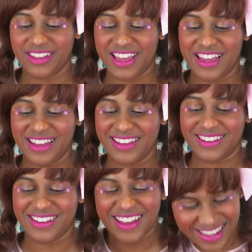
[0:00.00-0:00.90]
Ah,
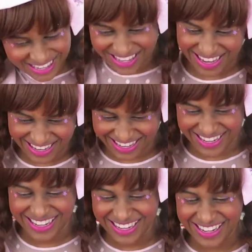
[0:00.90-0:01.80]
oh, dang
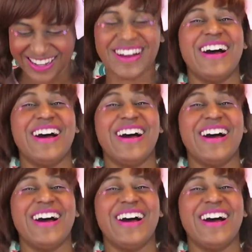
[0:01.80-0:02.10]
it.